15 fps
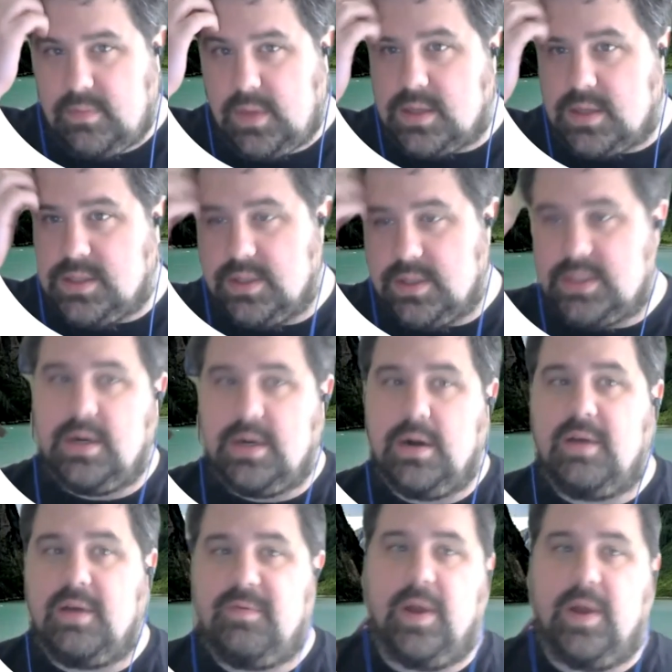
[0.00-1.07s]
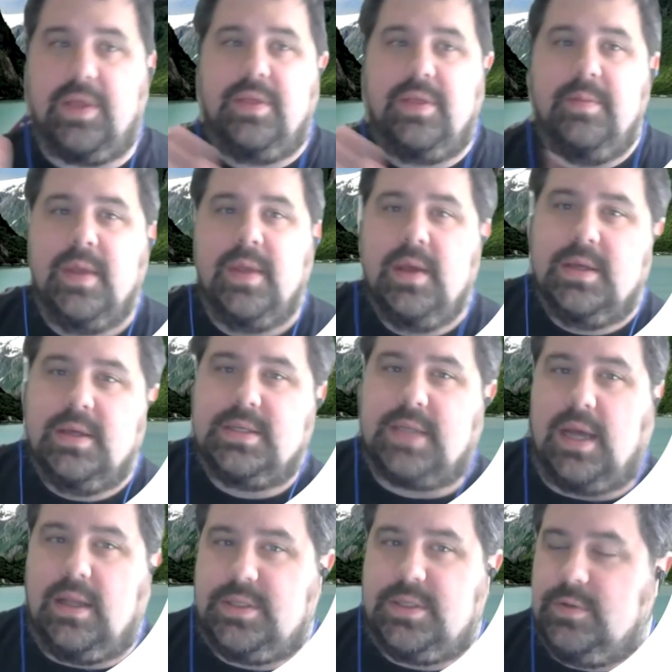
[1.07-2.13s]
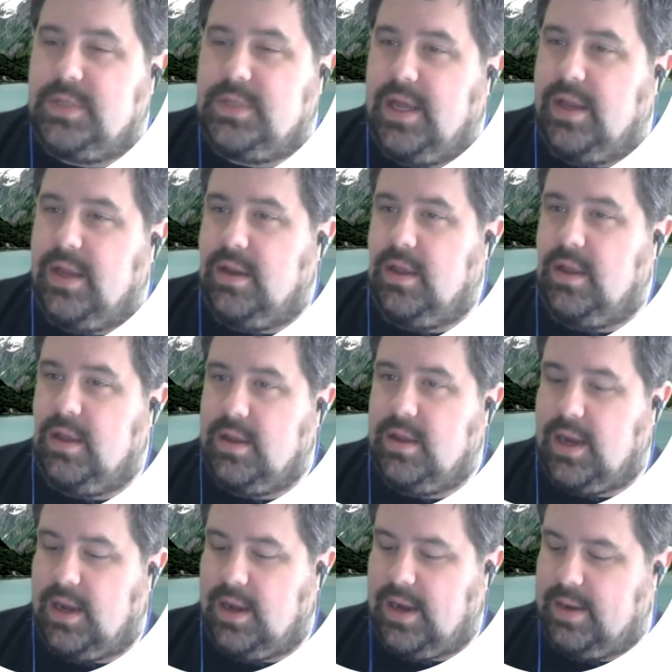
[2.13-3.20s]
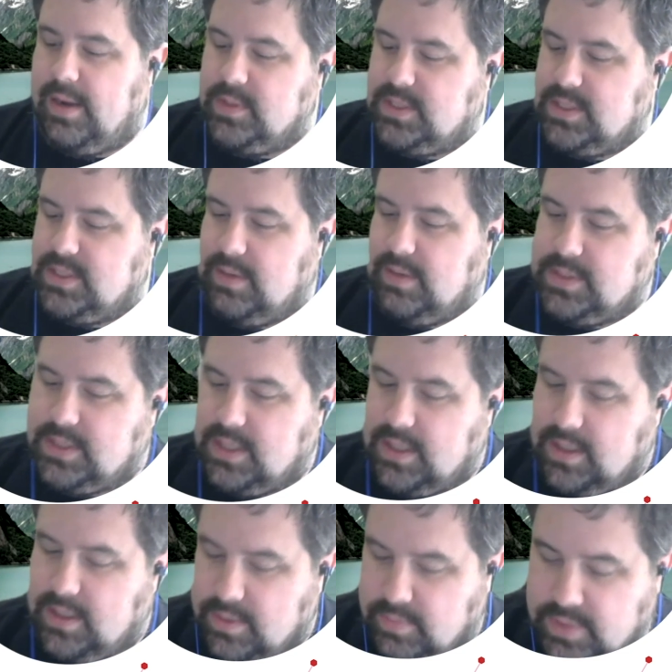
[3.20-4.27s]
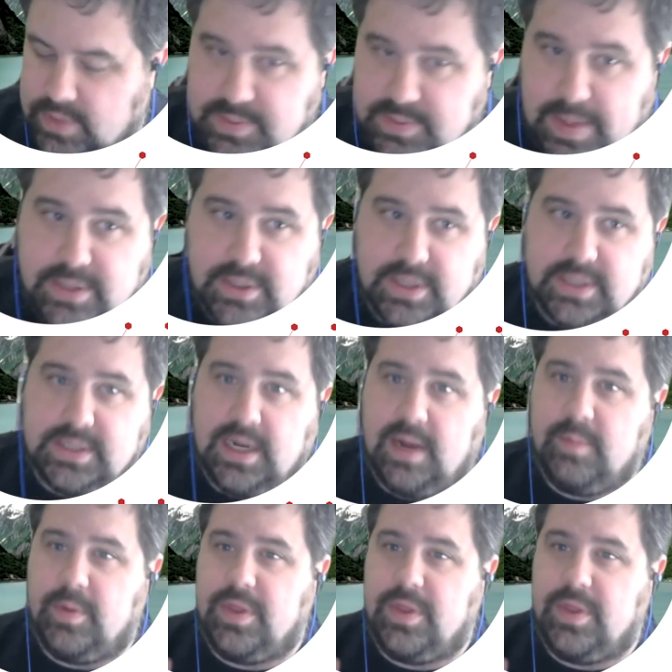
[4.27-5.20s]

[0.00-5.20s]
So to start off with, Scala 2.10, I was the release manager at the time.